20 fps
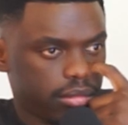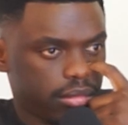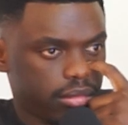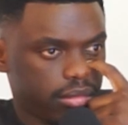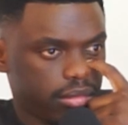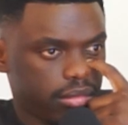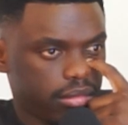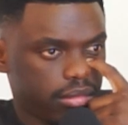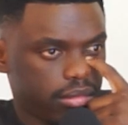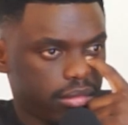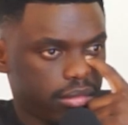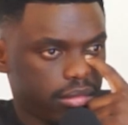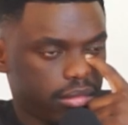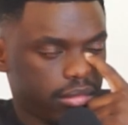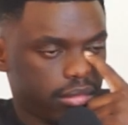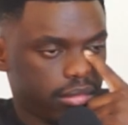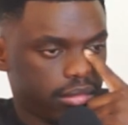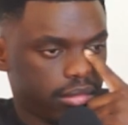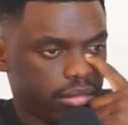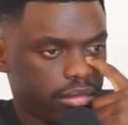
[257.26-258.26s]

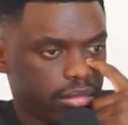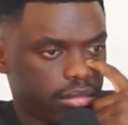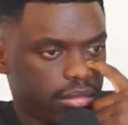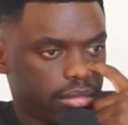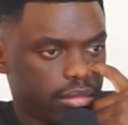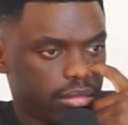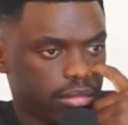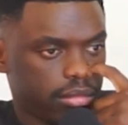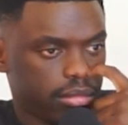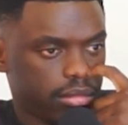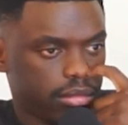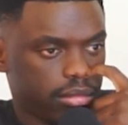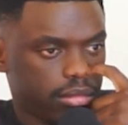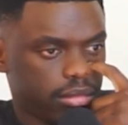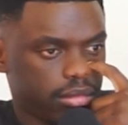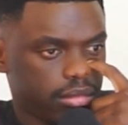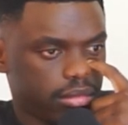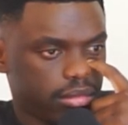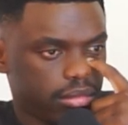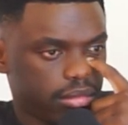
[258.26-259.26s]

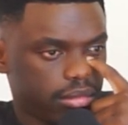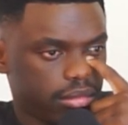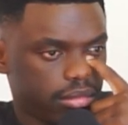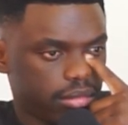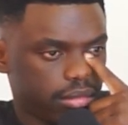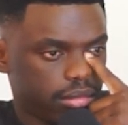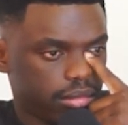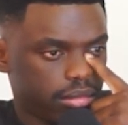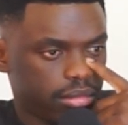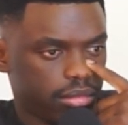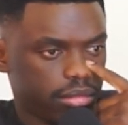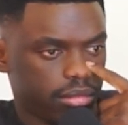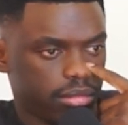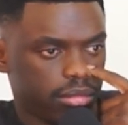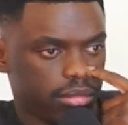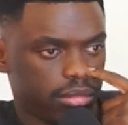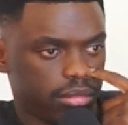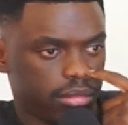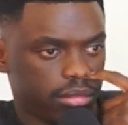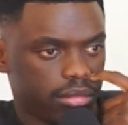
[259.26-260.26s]

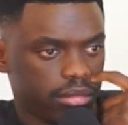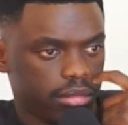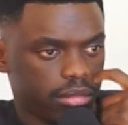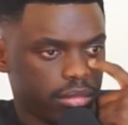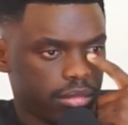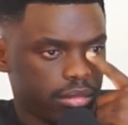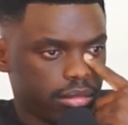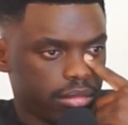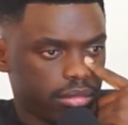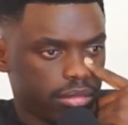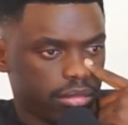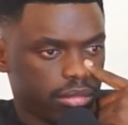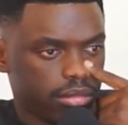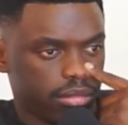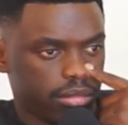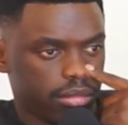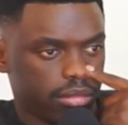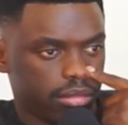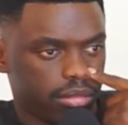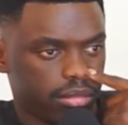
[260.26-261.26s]

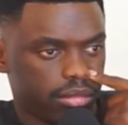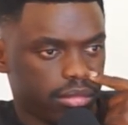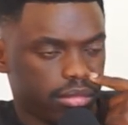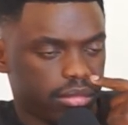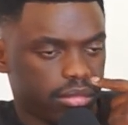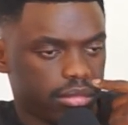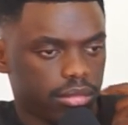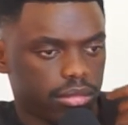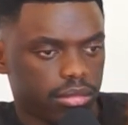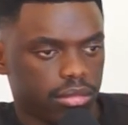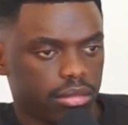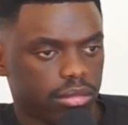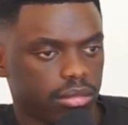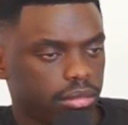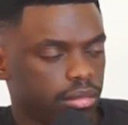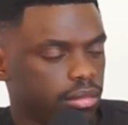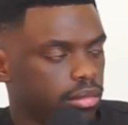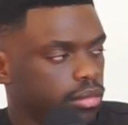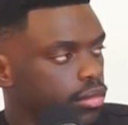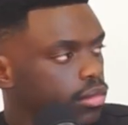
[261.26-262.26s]

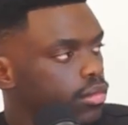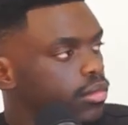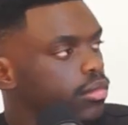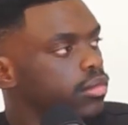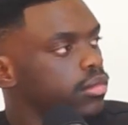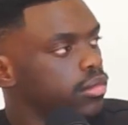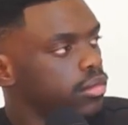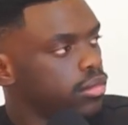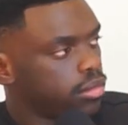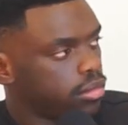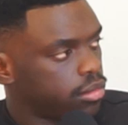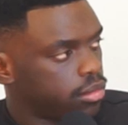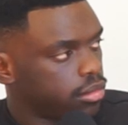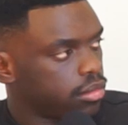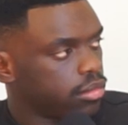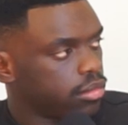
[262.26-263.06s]
This person isn't speaking.